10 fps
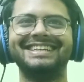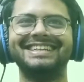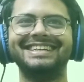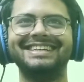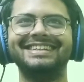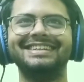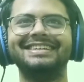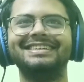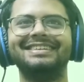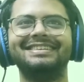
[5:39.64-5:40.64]

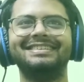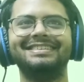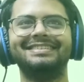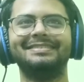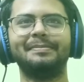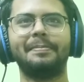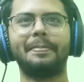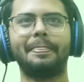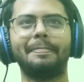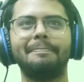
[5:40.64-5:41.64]

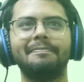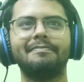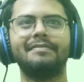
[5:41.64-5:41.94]
Nobody speaks.